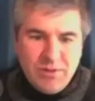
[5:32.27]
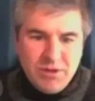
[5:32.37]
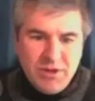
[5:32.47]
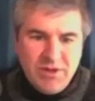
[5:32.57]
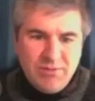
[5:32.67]

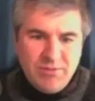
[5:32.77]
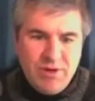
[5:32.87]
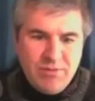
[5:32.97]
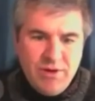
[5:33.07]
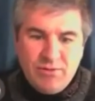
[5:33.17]
believe
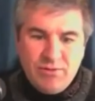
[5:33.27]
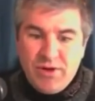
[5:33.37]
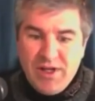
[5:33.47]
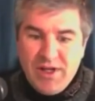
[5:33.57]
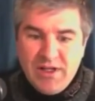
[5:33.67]
Rafael
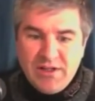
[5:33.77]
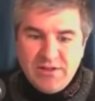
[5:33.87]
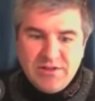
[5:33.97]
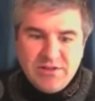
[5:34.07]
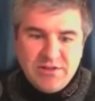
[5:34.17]

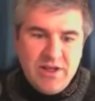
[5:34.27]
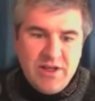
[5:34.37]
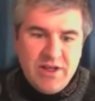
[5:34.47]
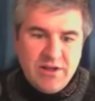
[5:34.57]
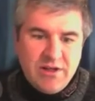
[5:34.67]
Fernandez
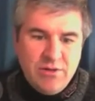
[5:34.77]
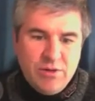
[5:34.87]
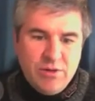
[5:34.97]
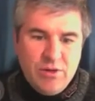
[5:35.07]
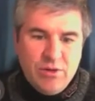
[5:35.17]
and
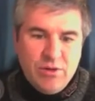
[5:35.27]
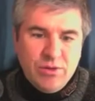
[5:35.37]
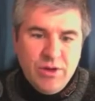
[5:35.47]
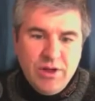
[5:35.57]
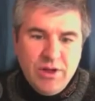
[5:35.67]
Hugo
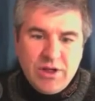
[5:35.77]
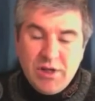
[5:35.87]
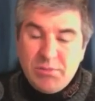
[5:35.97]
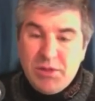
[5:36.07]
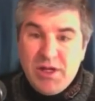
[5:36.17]

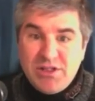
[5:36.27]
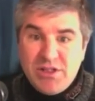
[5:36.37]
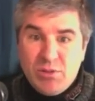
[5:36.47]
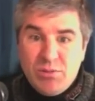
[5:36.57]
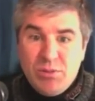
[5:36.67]

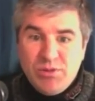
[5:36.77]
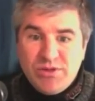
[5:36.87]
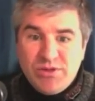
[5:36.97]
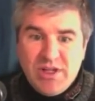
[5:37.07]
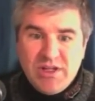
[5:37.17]
Kanabayashi were both
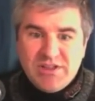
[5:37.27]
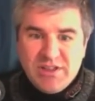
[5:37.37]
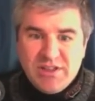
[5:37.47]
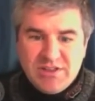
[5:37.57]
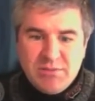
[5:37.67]
signed as
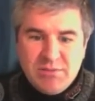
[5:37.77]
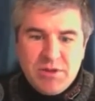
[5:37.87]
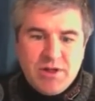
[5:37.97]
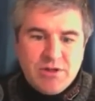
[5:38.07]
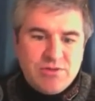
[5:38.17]
Ixe
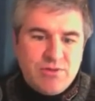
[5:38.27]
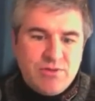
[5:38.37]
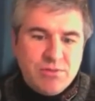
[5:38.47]
players from